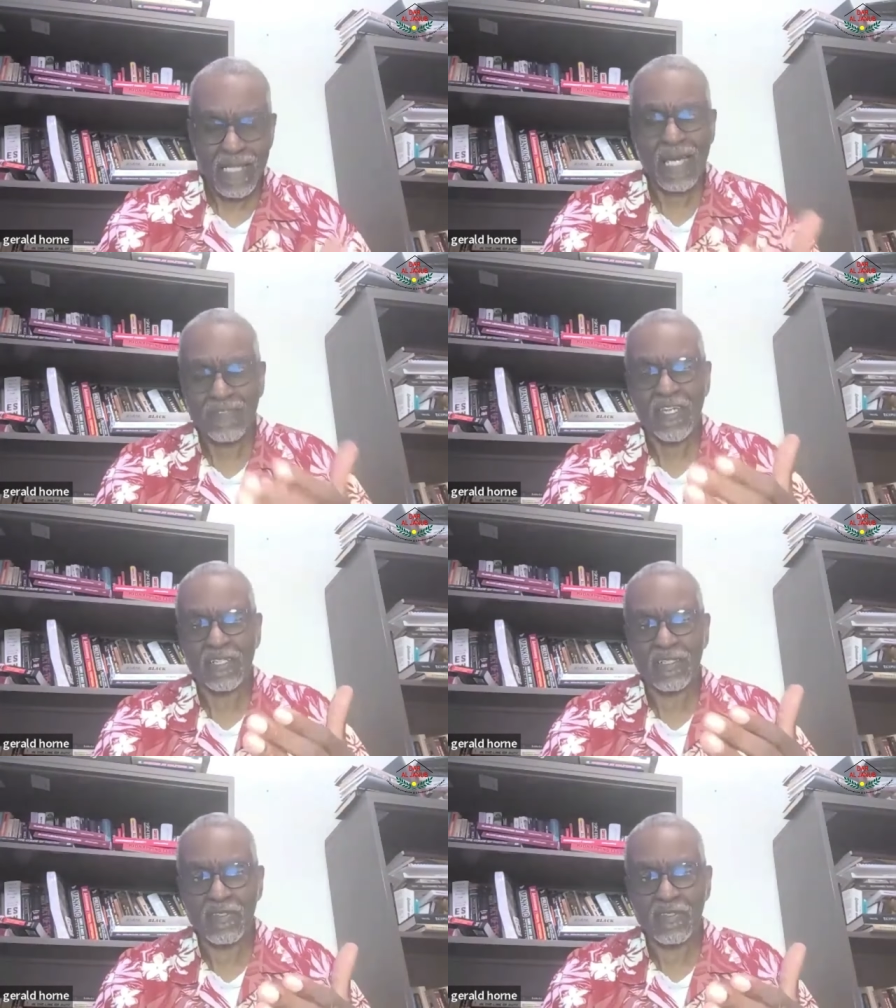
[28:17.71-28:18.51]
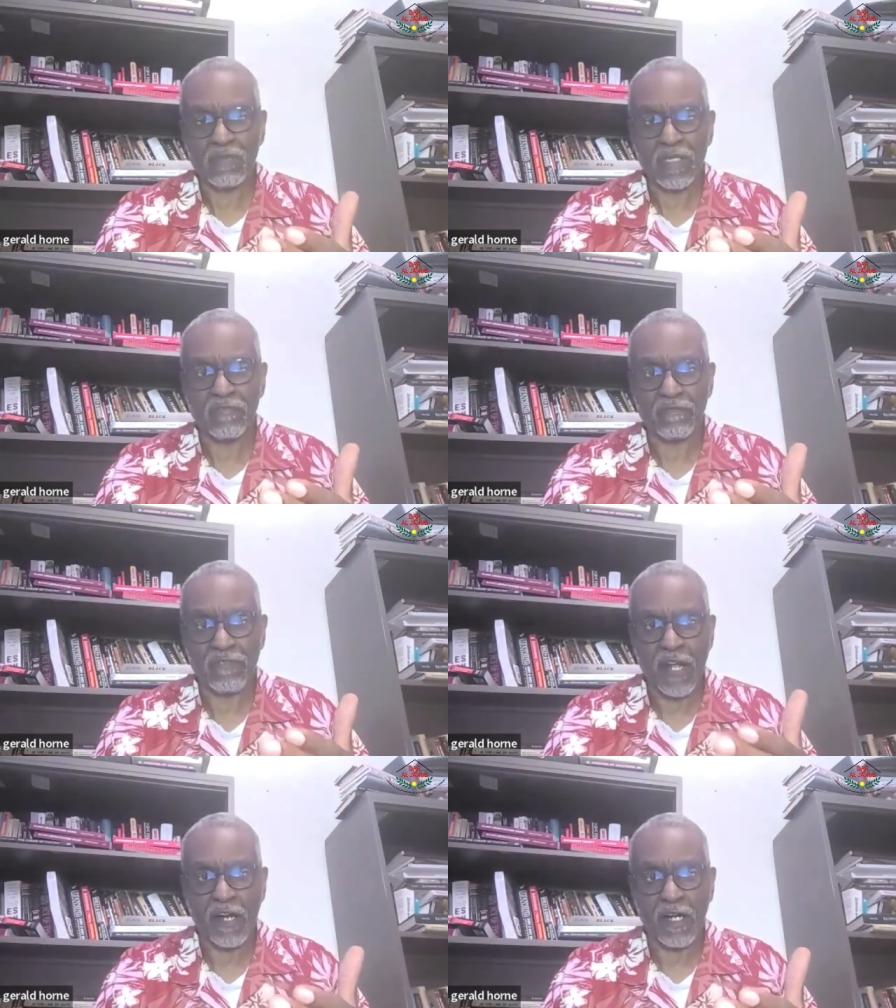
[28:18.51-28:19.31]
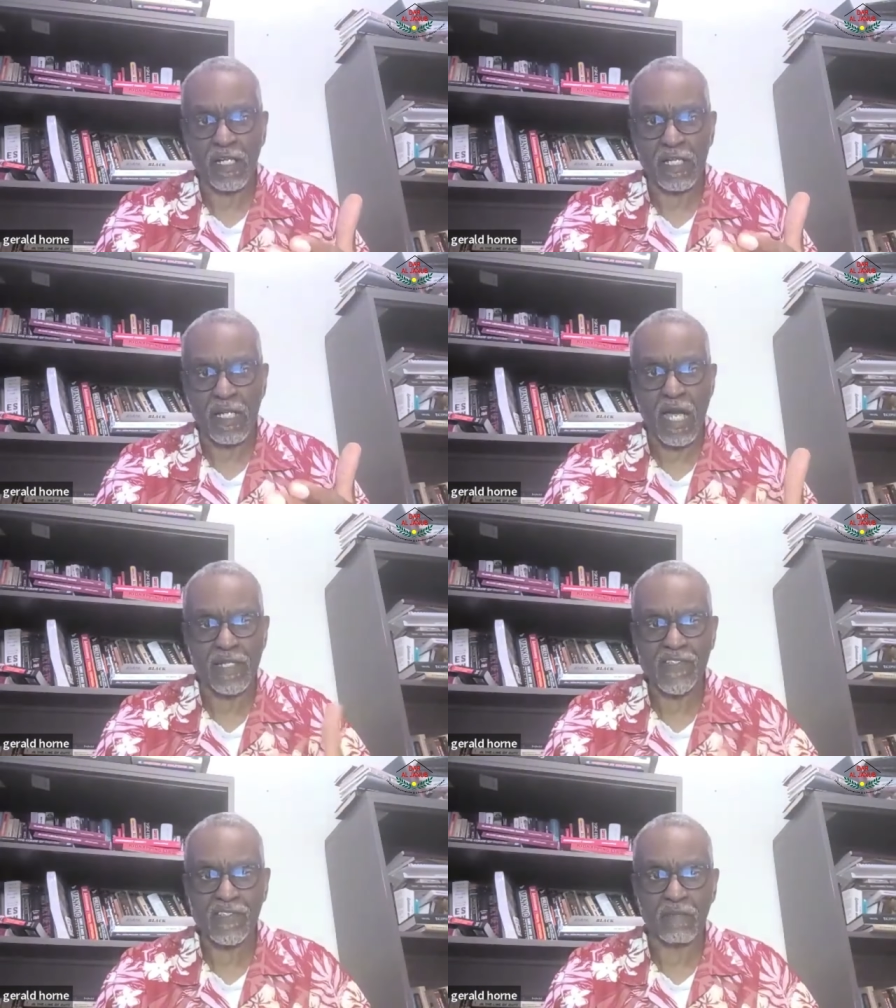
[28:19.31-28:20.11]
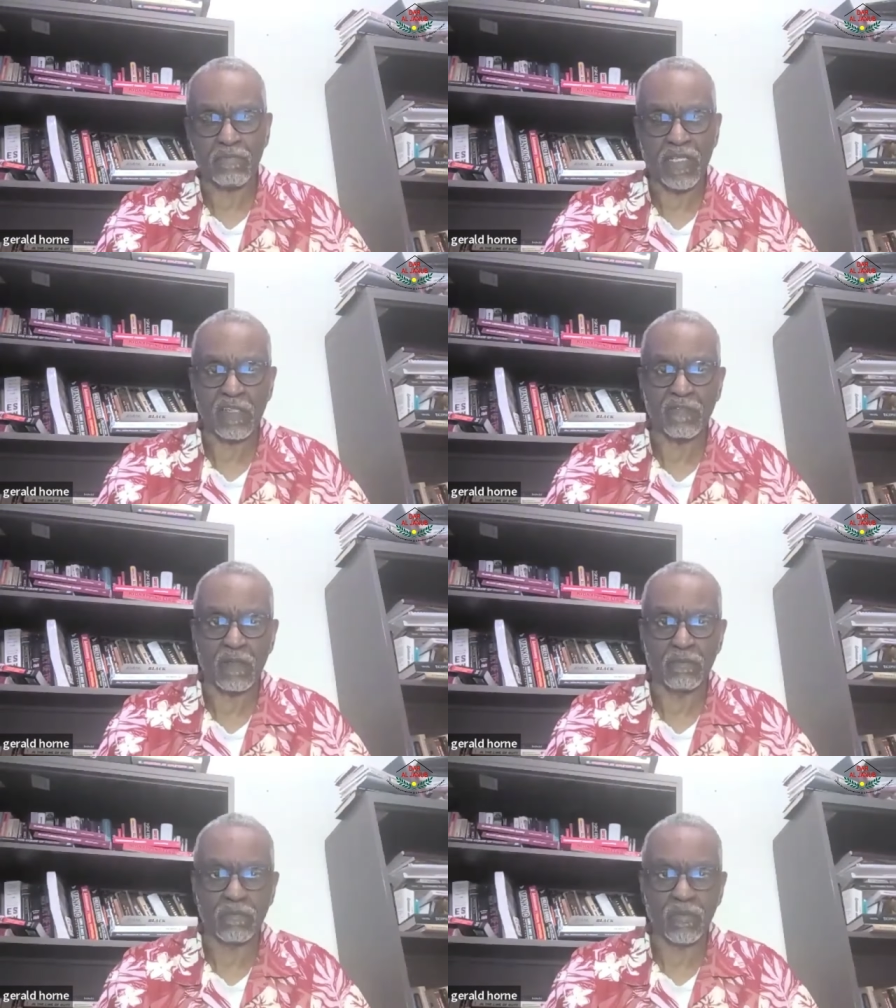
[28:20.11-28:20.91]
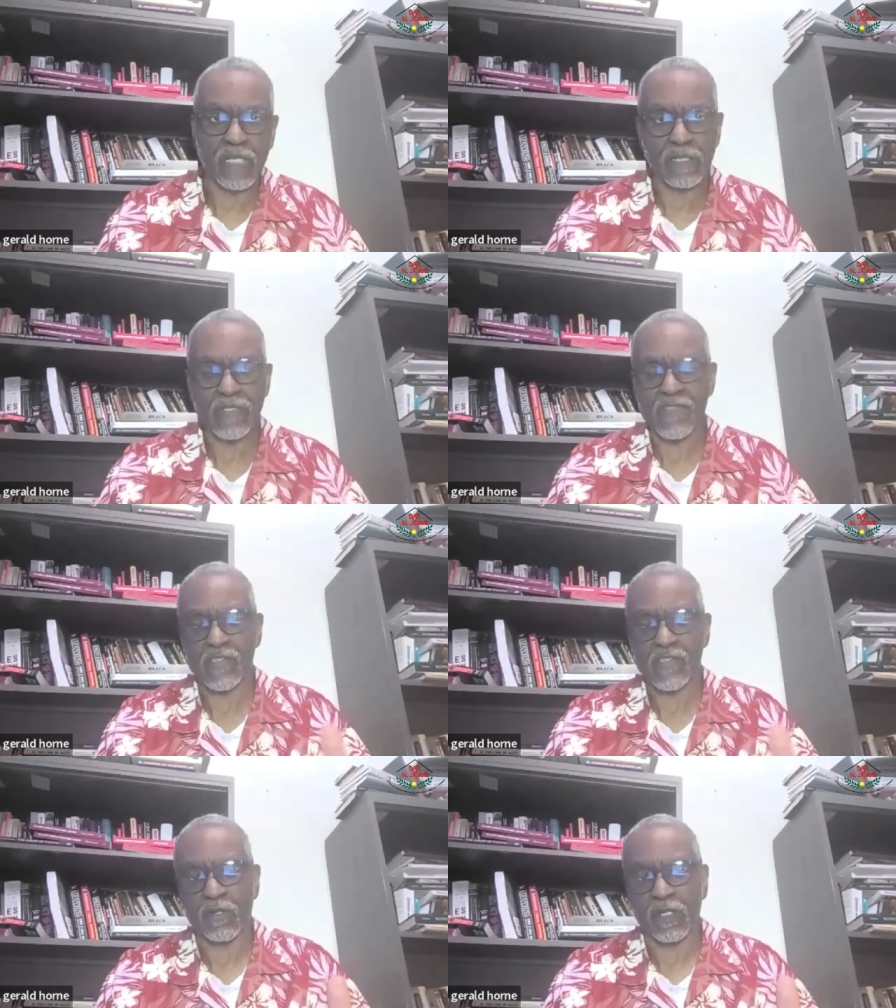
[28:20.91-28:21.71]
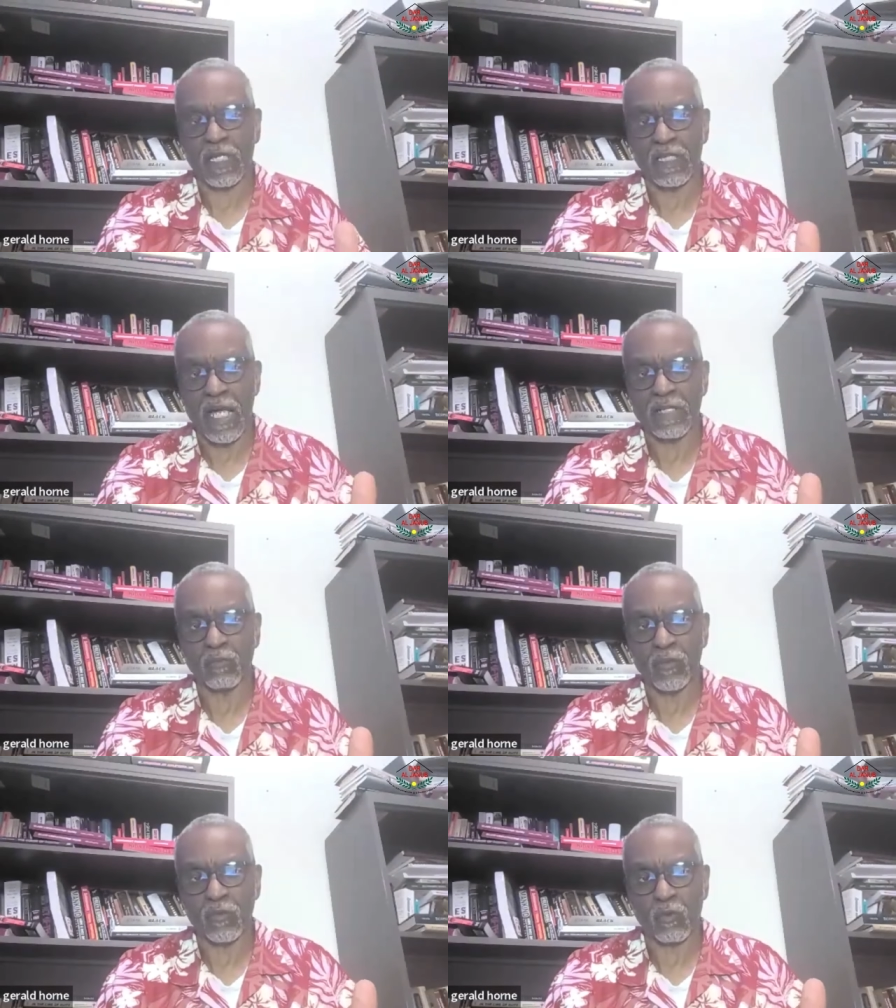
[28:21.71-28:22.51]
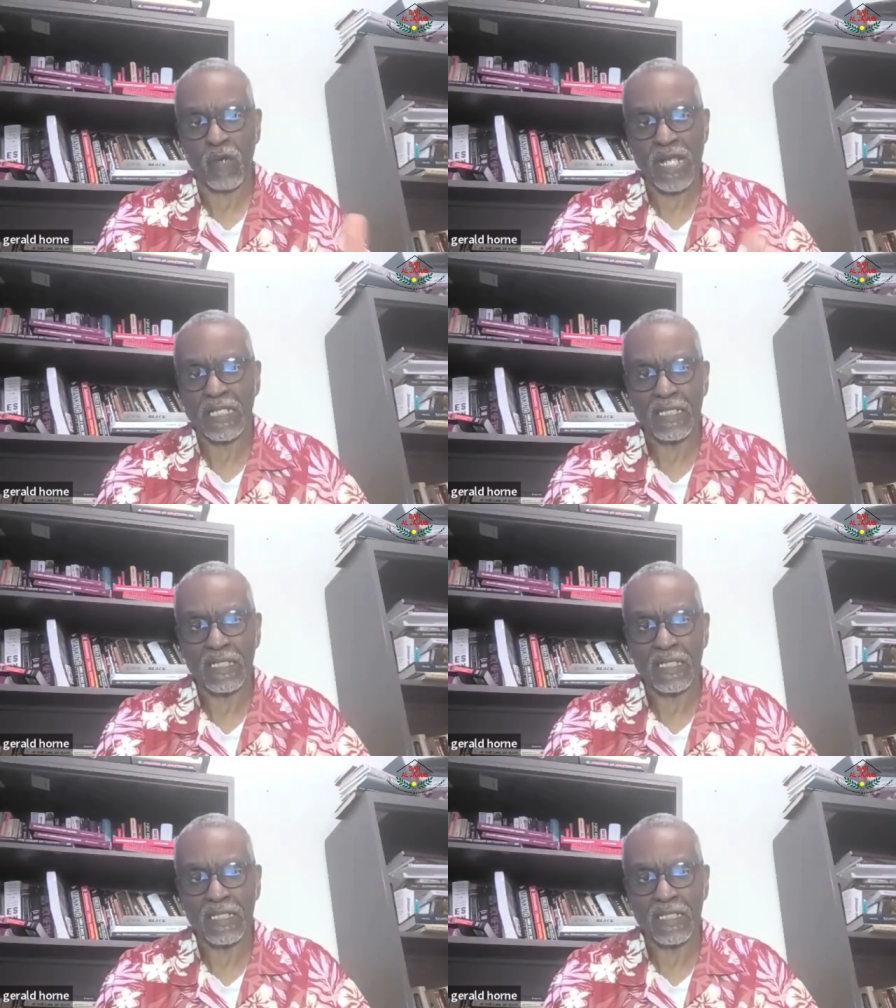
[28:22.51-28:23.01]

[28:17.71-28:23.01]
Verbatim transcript: I think, to be fair and honest, many of them do not necessarily align with the right,